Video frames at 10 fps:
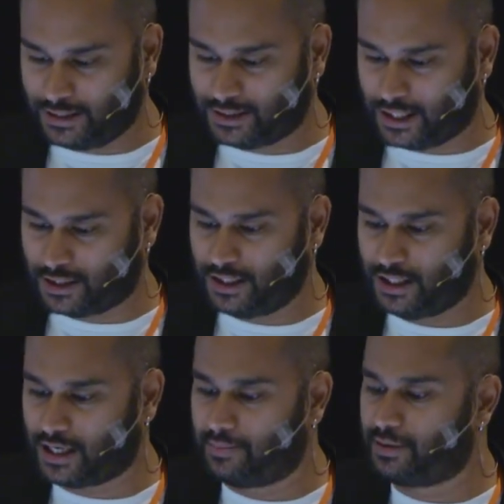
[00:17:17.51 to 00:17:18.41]
It's actually
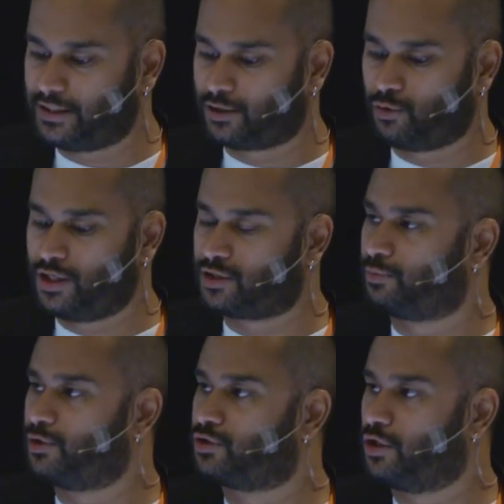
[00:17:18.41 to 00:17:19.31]
a campaign that
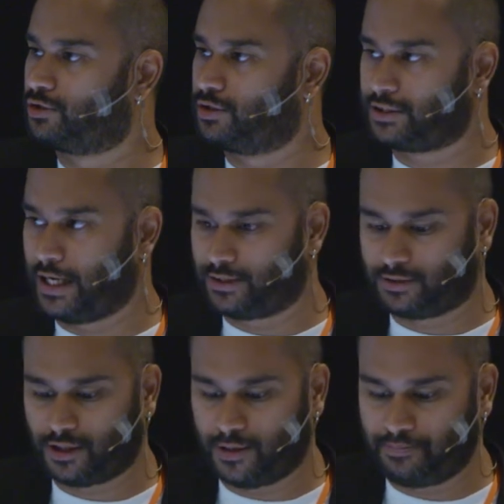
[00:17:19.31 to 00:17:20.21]
Coalition Plus started
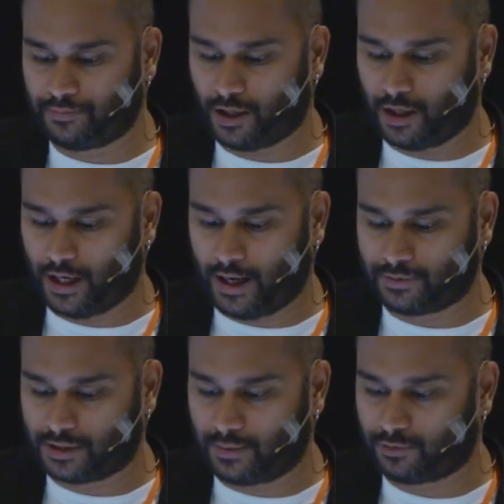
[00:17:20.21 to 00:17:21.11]
at
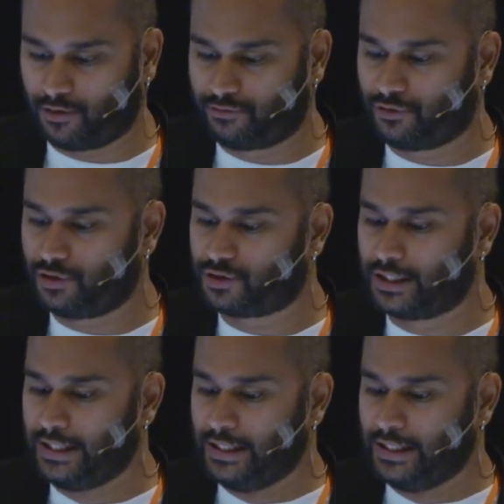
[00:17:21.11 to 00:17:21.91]
Amsterdam conference.